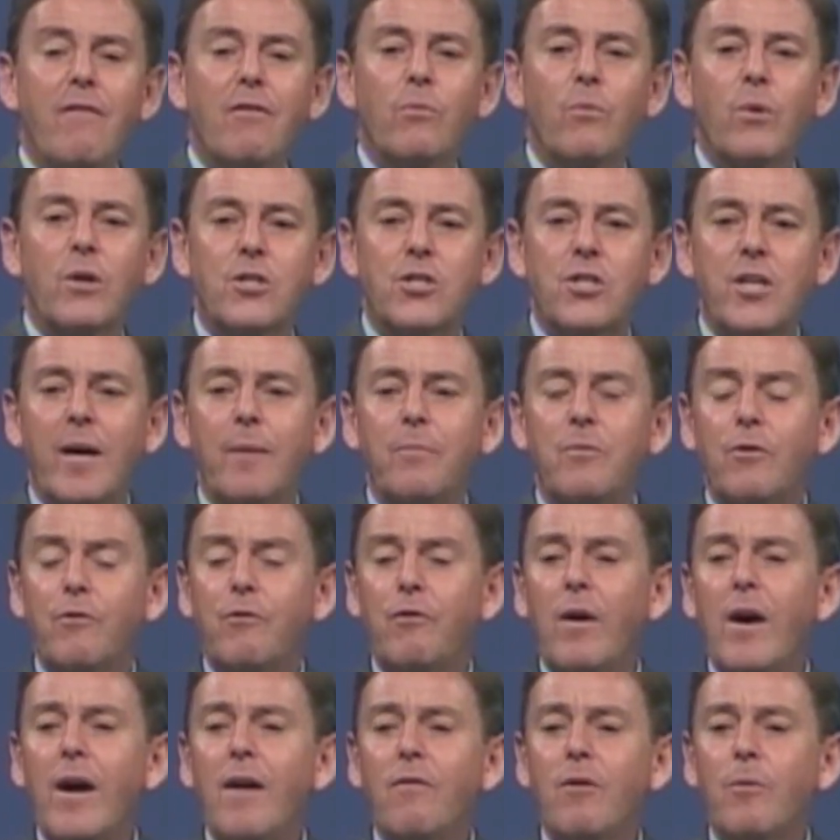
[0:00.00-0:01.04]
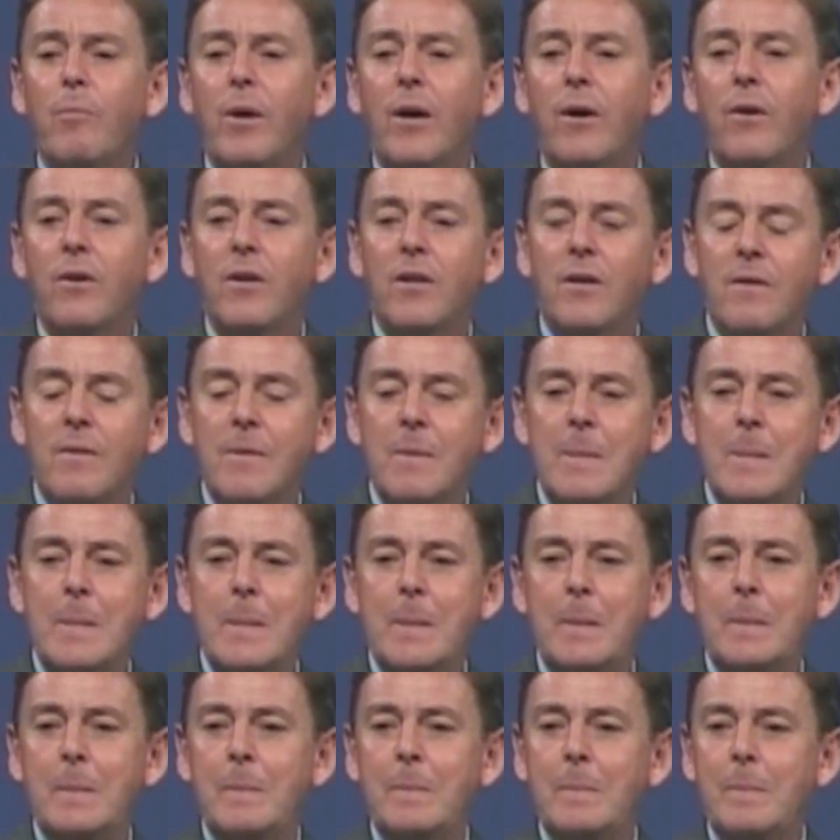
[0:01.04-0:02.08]
and what's chapter 5 about?
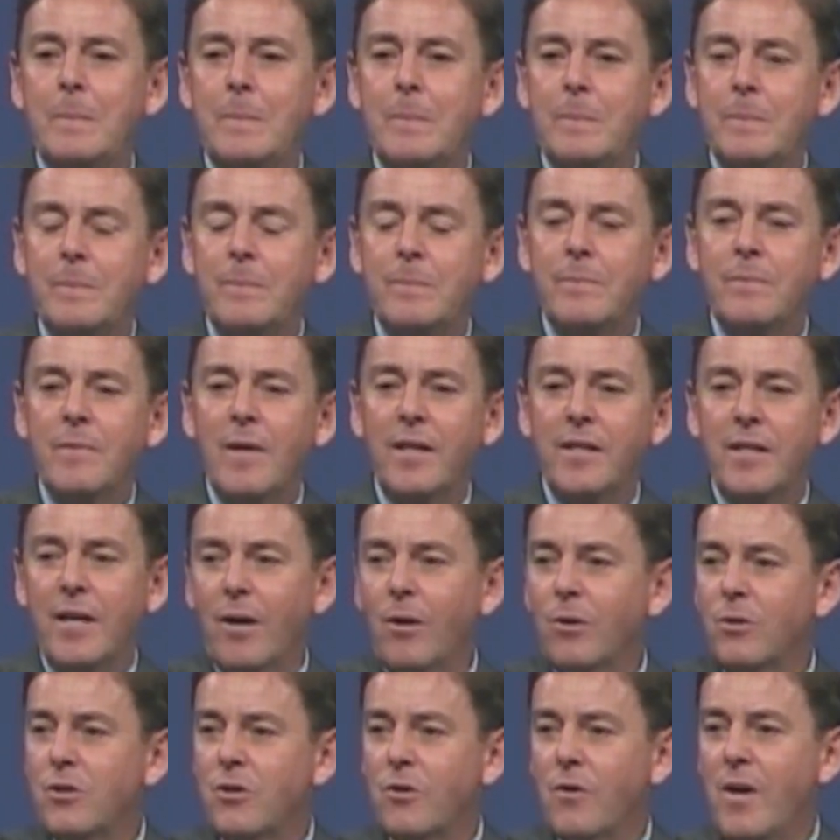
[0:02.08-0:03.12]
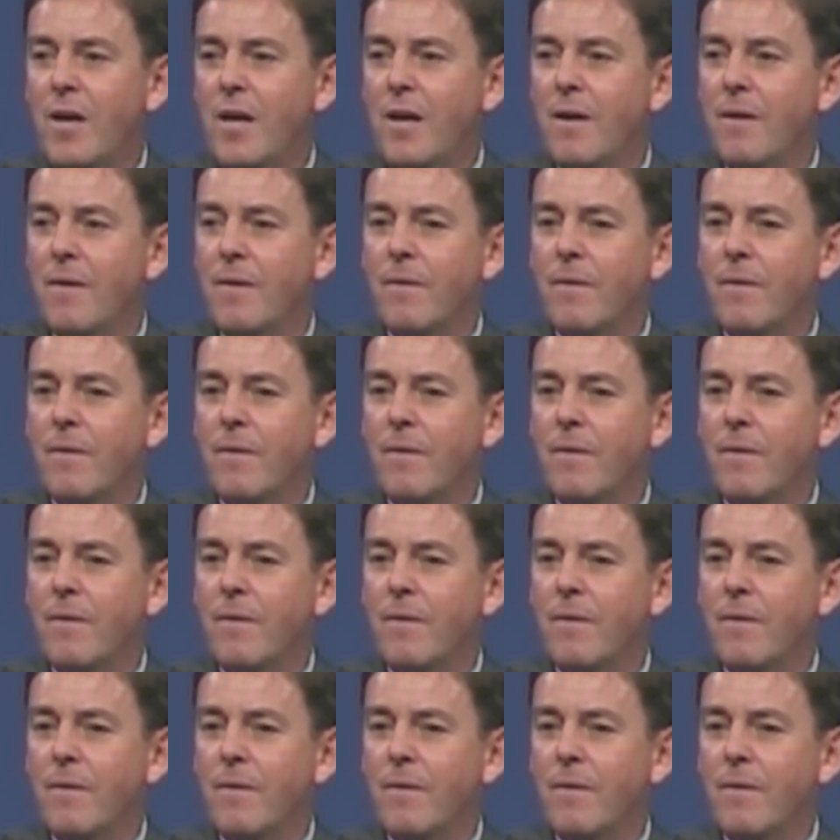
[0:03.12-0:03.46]
Adultery.